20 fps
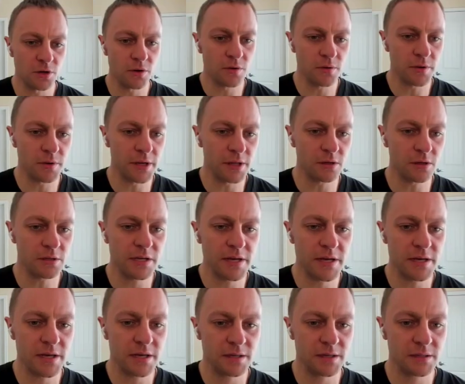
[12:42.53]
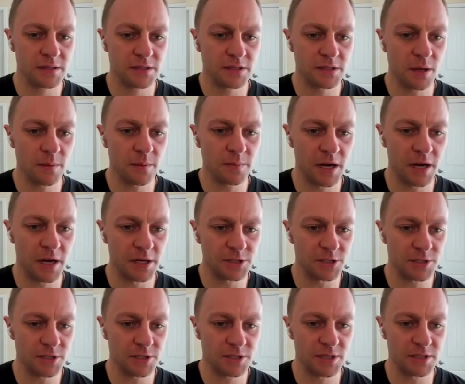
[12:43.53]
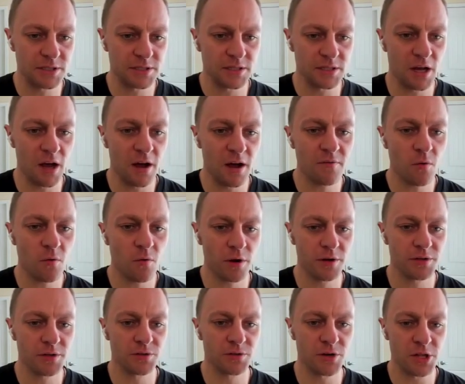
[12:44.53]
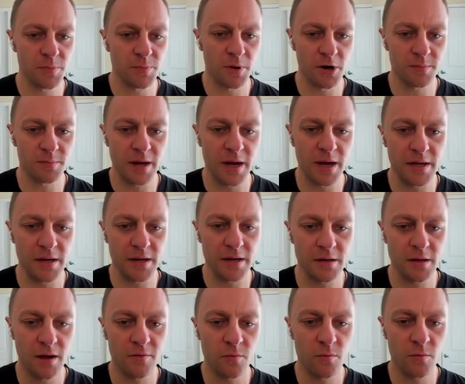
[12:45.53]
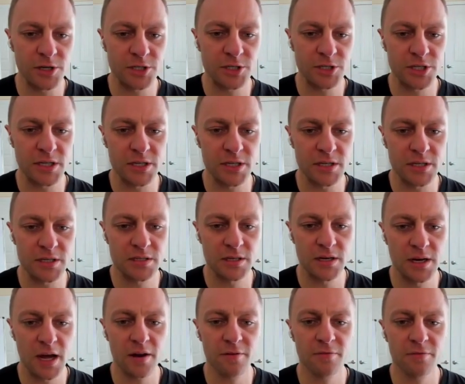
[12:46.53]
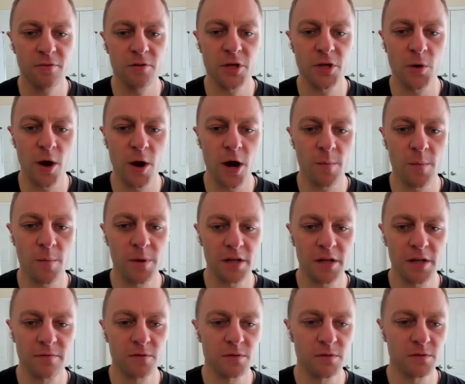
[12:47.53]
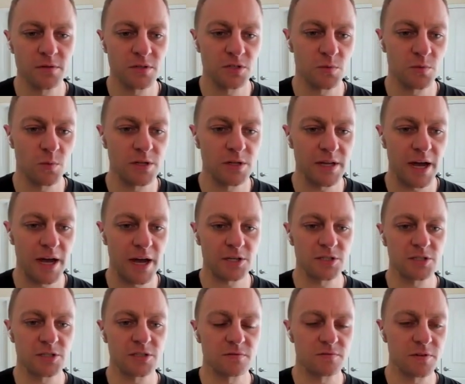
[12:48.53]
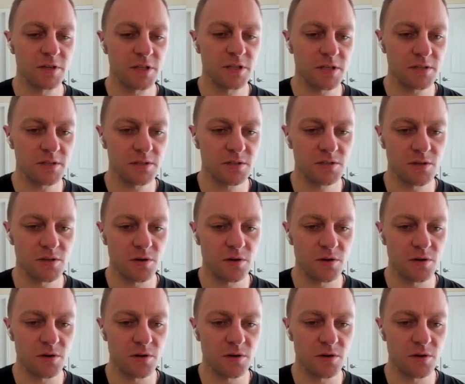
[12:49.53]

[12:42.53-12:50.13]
So it looks like subconscious. It says of or concerning the part of the mind of which is not fully aware but influences one's actions and feelings.